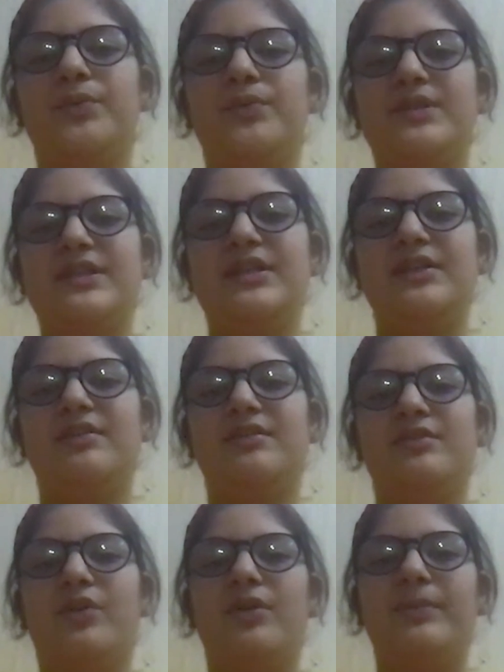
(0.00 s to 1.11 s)
Seeing
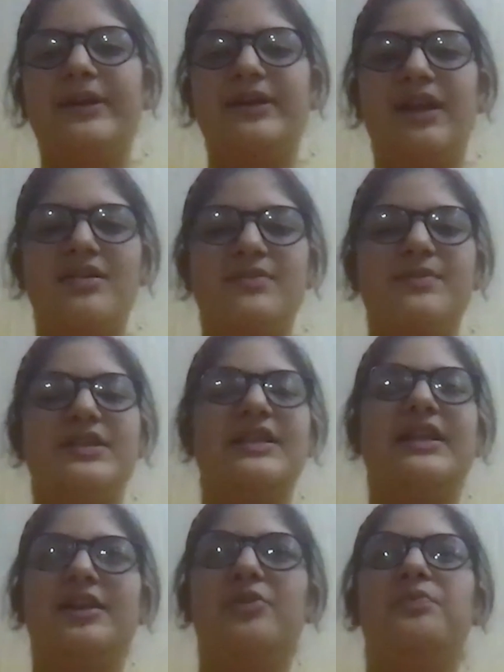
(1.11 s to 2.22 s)
all my classmates
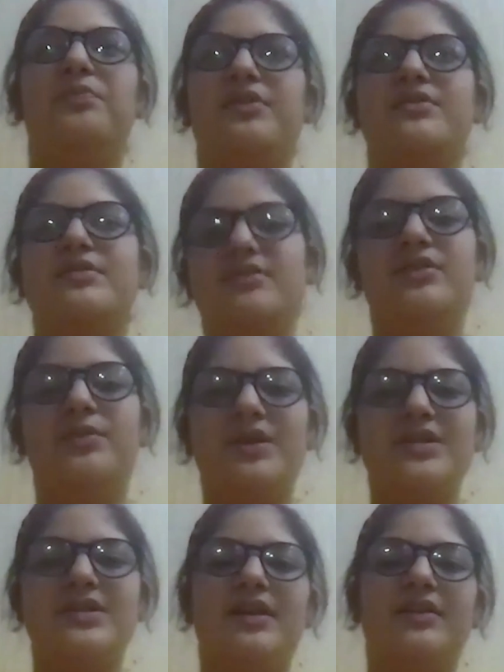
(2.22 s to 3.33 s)
like in person, the
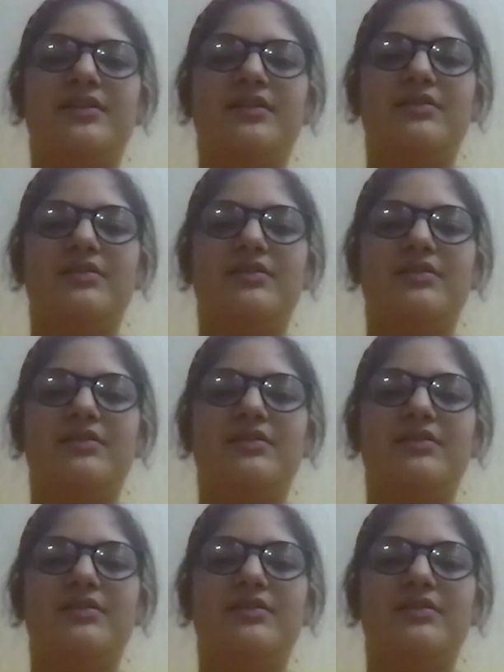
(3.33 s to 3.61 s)
ones that